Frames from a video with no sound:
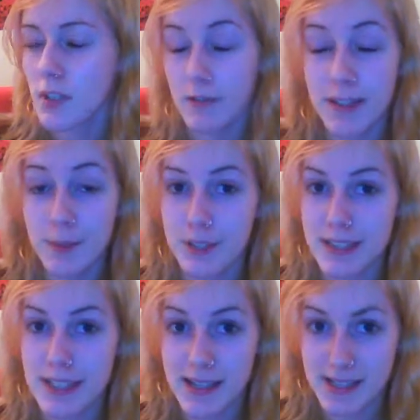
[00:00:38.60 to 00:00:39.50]
really
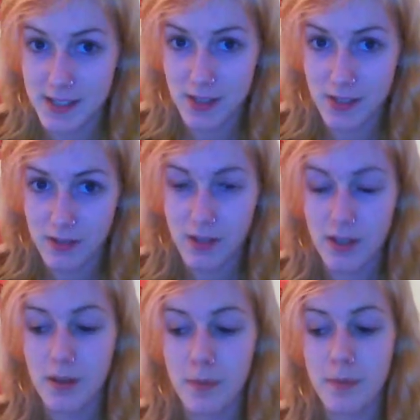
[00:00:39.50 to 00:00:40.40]
wanted to get a tattoo,
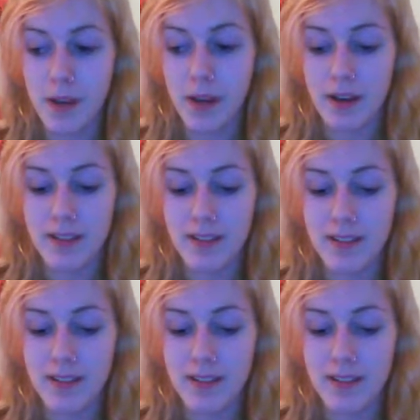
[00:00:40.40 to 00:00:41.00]
but